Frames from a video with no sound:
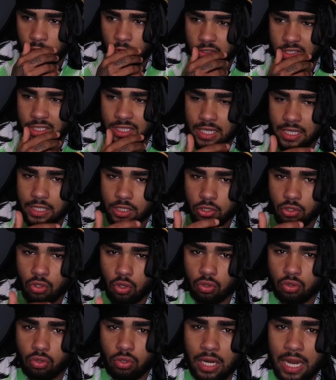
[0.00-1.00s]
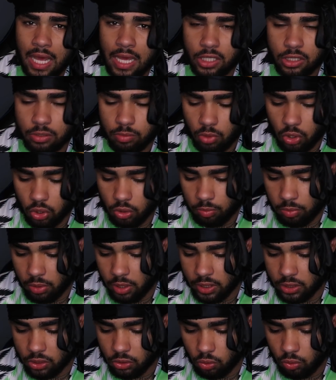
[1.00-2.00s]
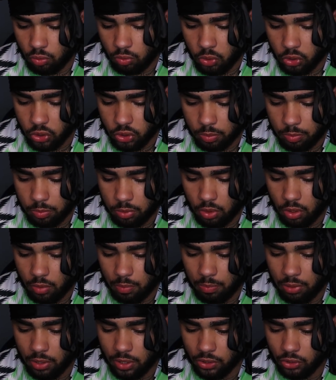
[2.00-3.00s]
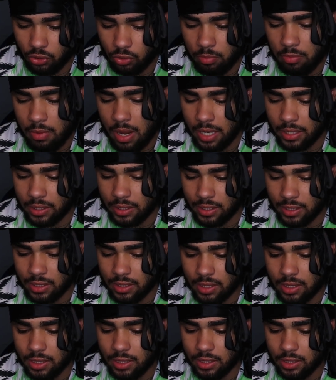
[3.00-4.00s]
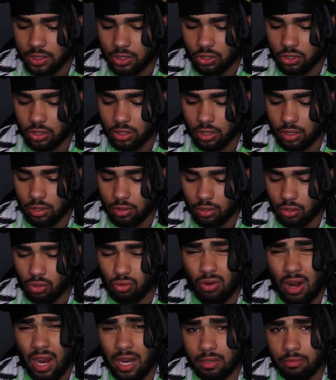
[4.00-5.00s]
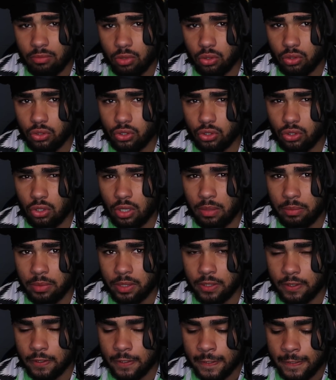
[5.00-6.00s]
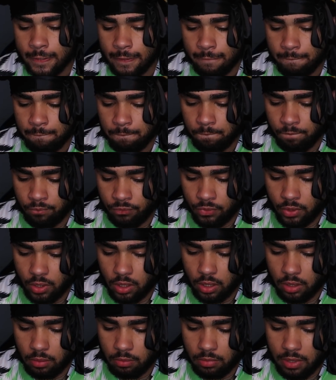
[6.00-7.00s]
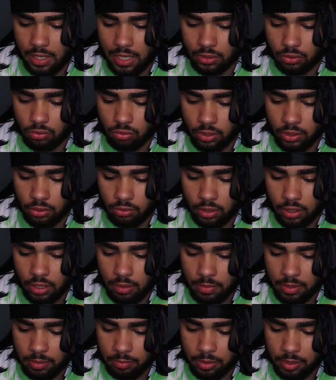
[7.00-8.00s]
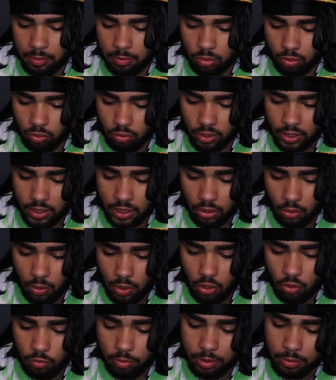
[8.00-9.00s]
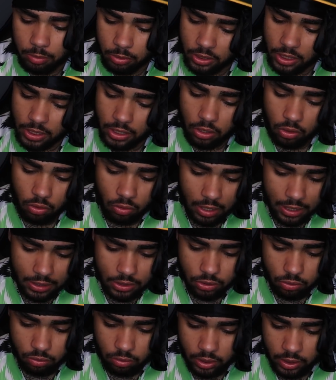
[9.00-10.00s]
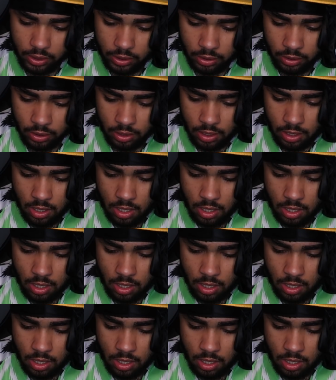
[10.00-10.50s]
not to say it's not on relaxed mode, but it's almost putting your mind instantly into grind mode, you know what I mean? I'd really recommend people read. I know a lot of people say they don't like to read,